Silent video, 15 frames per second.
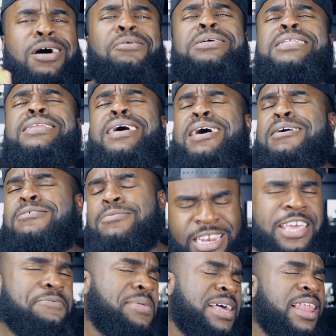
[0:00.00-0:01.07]
what to do.
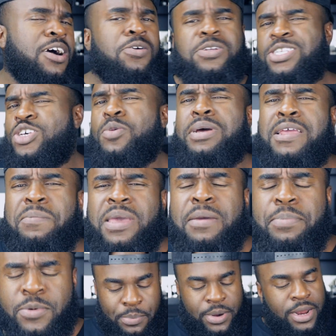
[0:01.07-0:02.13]
Leave me alone. So many
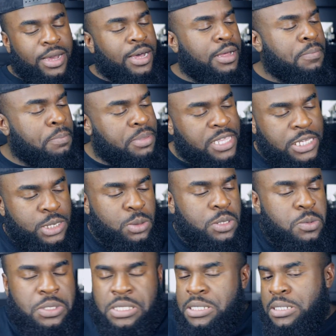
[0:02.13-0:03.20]
people. But uh, this
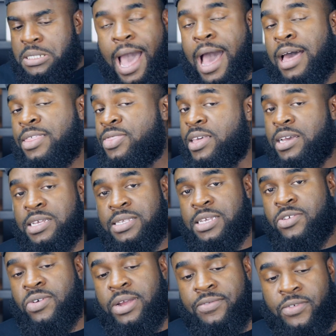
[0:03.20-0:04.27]
one was, I think, is a
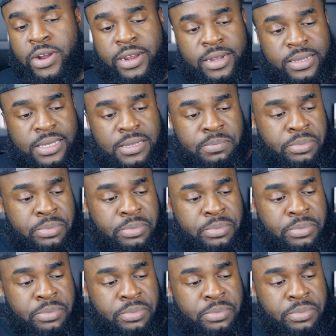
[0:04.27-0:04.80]
great fragrance.